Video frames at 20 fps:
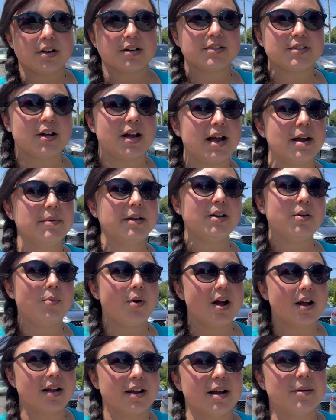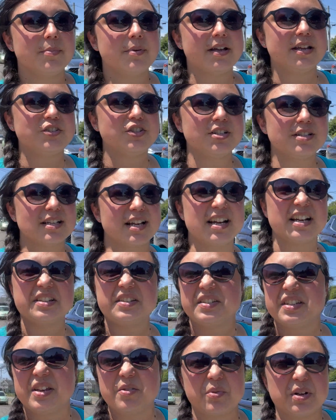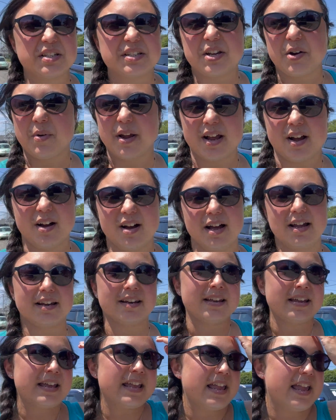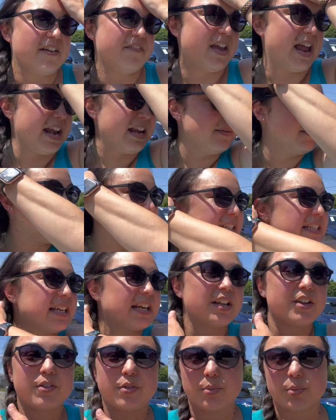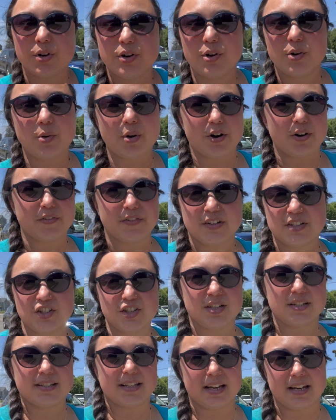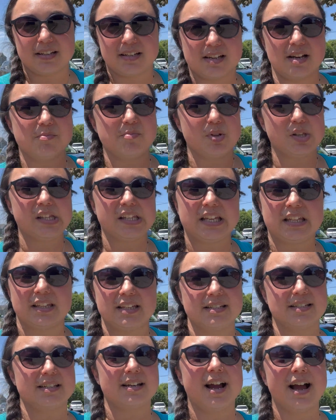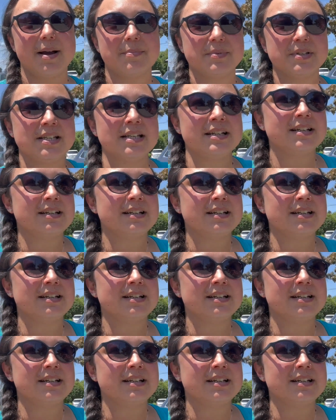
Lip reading: So I'm gonna walk up and just kind of see what's going on, if anybody's getting through or if it's just like completely stopped.